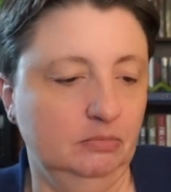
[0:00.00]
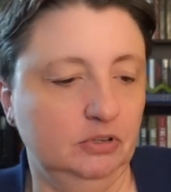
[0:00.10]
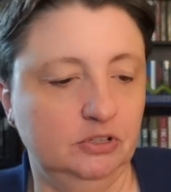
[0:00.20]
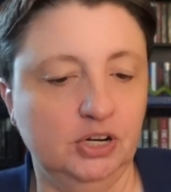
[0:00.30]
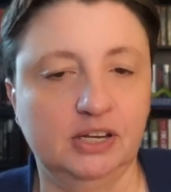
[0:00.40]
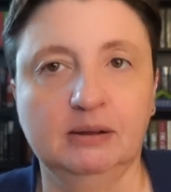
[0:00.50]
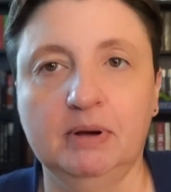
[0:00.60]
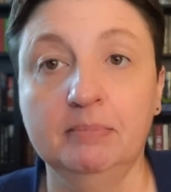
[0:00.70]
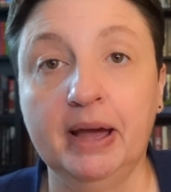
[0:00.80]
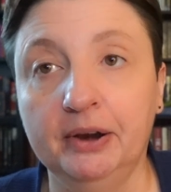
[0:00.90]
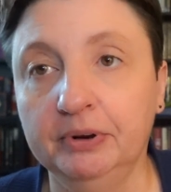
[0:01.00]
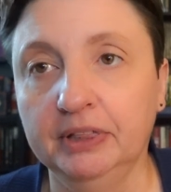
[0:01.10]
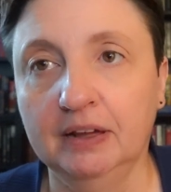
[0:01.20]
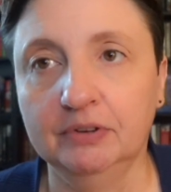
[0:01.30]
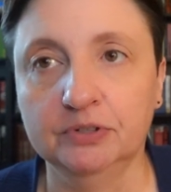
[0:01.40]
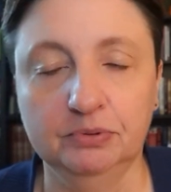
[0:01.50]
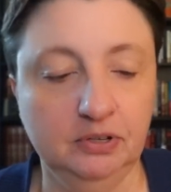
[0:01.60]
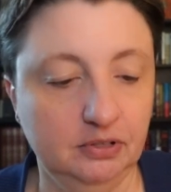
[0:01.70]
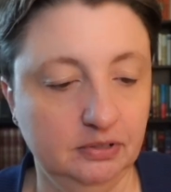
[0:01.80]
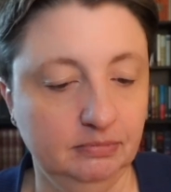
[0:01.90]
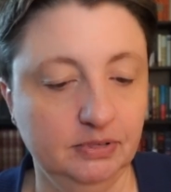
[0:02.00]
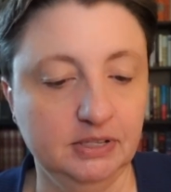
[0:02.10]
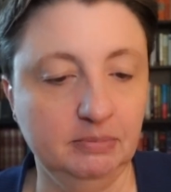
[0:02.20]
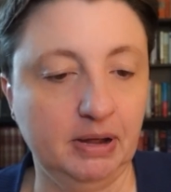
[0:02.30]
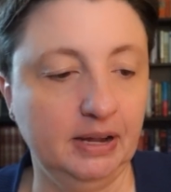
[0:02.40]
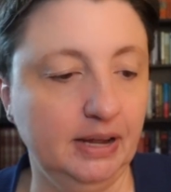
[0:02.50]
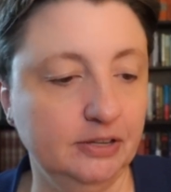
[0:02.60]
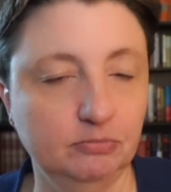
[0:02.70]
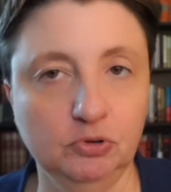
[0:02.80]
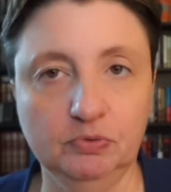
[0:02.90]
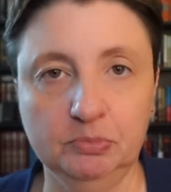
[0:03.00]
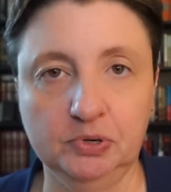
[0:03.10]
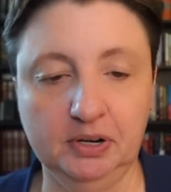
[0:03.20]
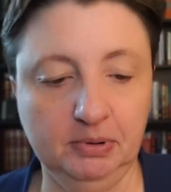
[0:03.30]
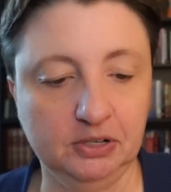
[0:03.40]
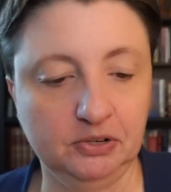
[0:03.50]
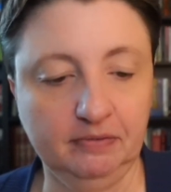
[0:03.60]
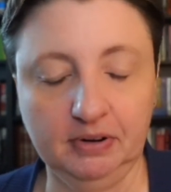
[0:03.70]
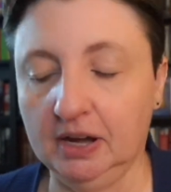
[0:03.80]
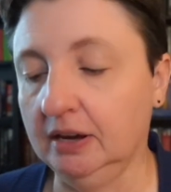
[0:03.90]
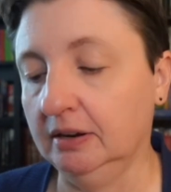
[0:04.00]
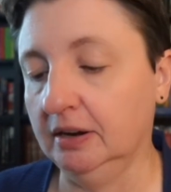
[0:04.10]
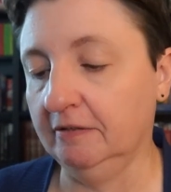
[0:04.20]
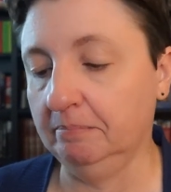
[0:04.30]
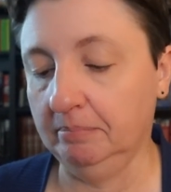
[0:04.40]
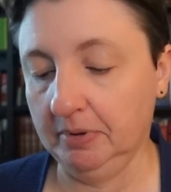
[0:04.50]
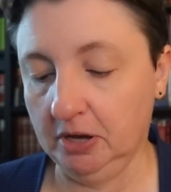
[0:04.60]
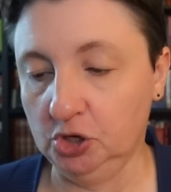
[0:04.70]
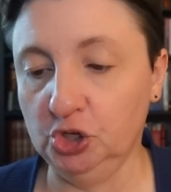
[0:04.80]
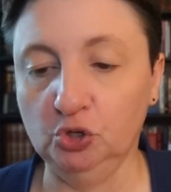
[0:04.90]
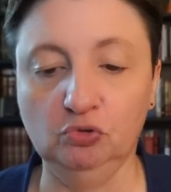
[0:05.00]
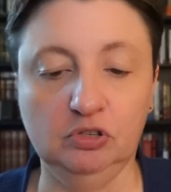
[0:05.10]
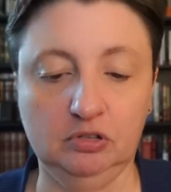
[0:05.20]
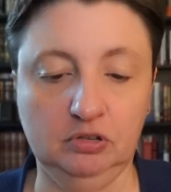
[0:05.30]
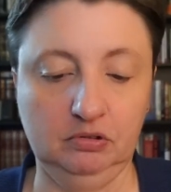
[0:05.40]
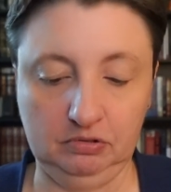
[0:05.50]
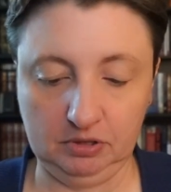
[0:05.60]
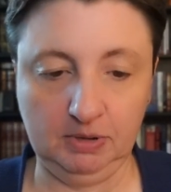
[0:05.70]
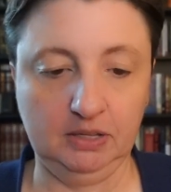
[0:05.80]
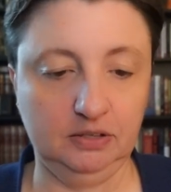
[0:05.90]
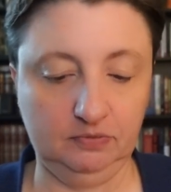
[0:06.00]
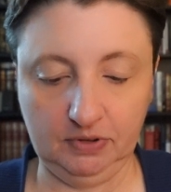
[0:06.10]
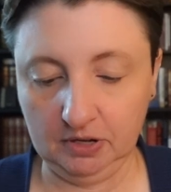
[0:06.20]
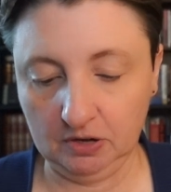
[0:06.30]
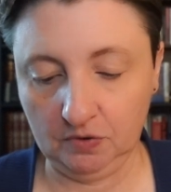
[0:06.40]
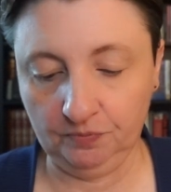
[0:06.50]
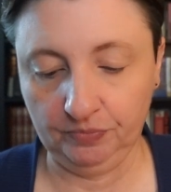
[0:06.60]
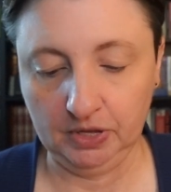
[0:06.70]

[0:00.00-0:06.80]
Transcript: Just checking my battery levels. When you see my eyes move, I'm trying to make sure I've got enough juice to make this video.